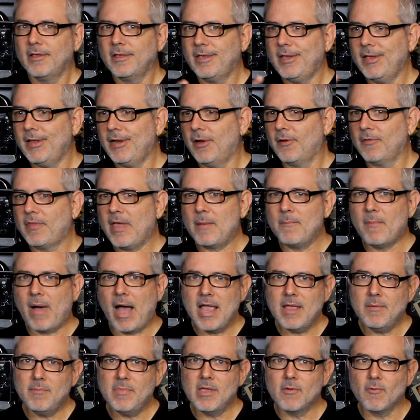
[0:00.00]
you know, they
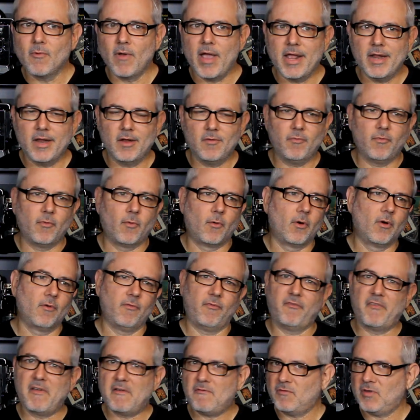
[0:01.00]
might be rated for
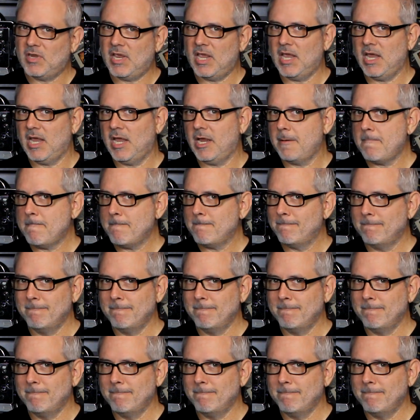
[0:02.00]
15,